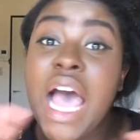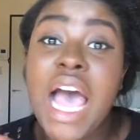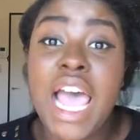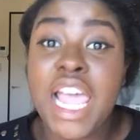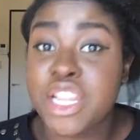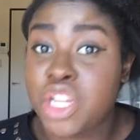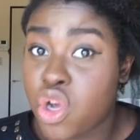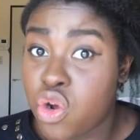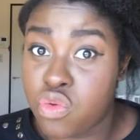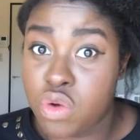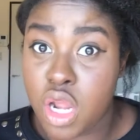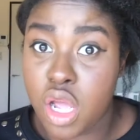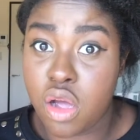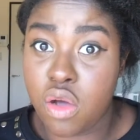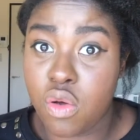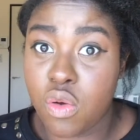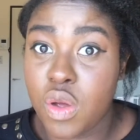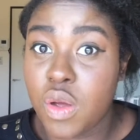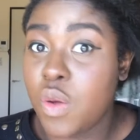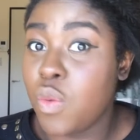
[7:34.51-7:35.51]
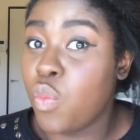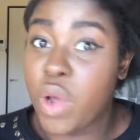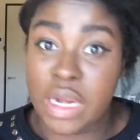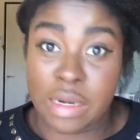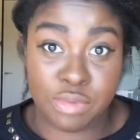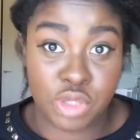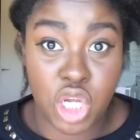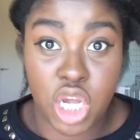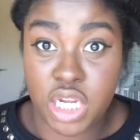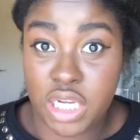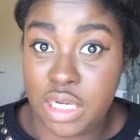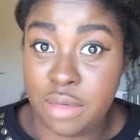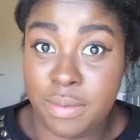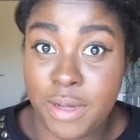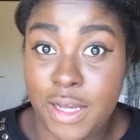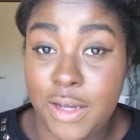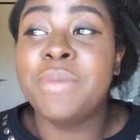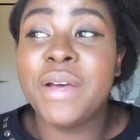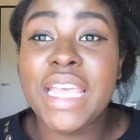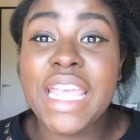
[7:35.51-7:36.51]
I don't know what I'm talking
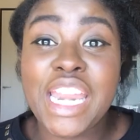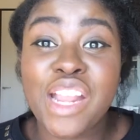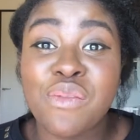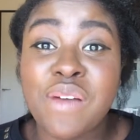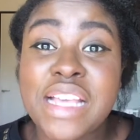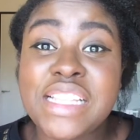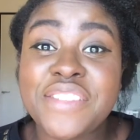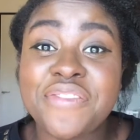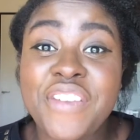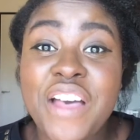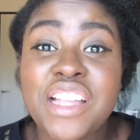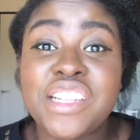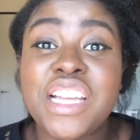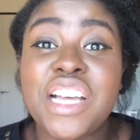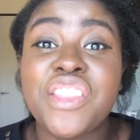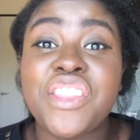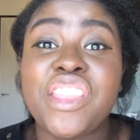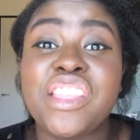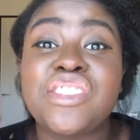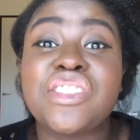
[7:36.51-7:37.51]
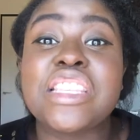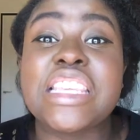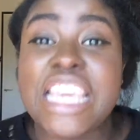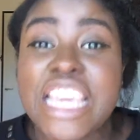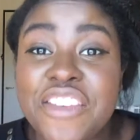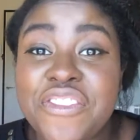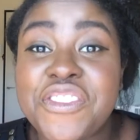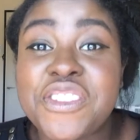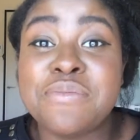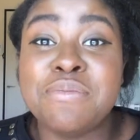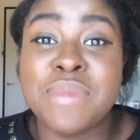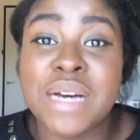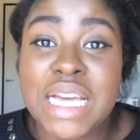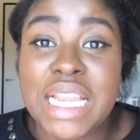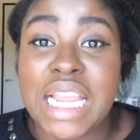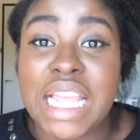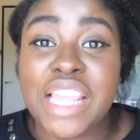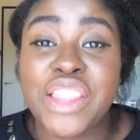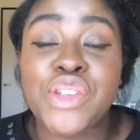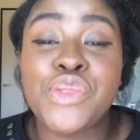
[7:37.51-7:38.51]
about. But anyways, I found out there's gift
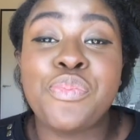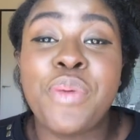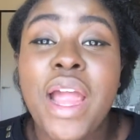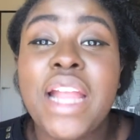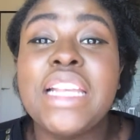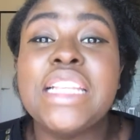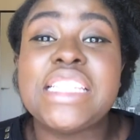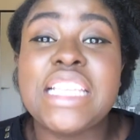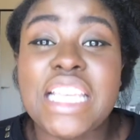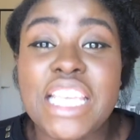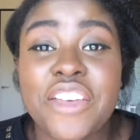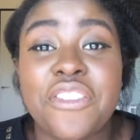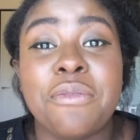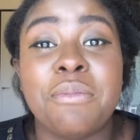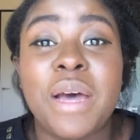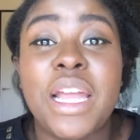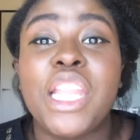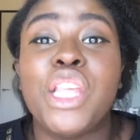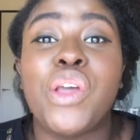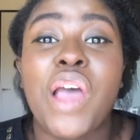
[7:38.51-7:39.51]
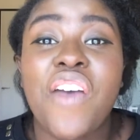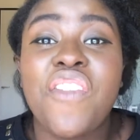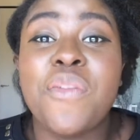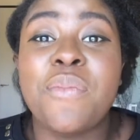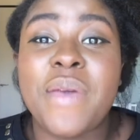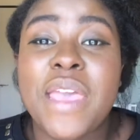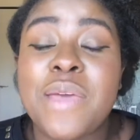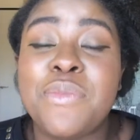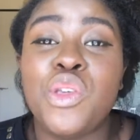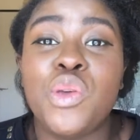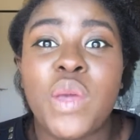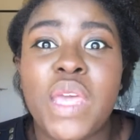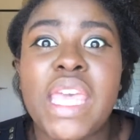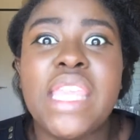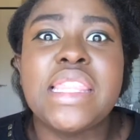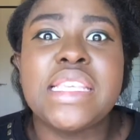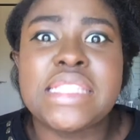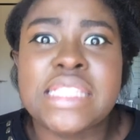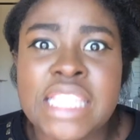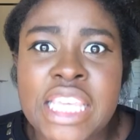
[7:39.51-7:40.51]
money. There's pregnancy gift money. You have a baby, you
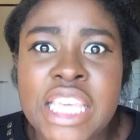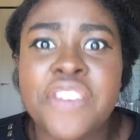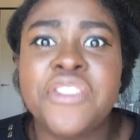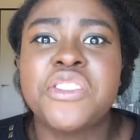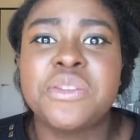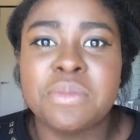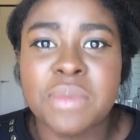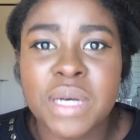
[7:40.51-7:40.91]
get this gift